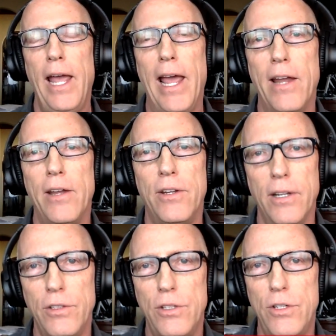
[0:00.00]
And
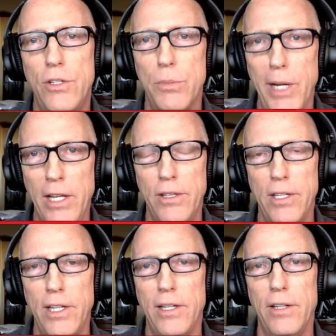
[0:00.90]
to me,
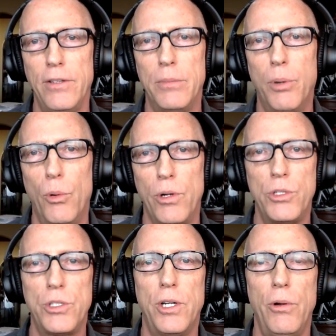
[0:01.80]
the
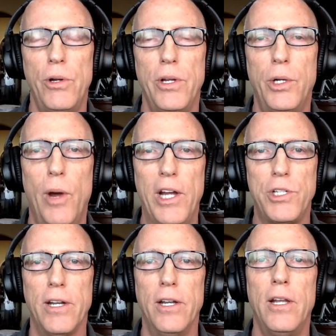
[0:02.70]
border security
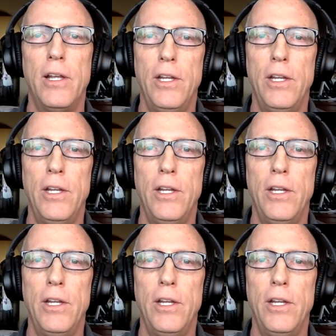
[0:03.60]
question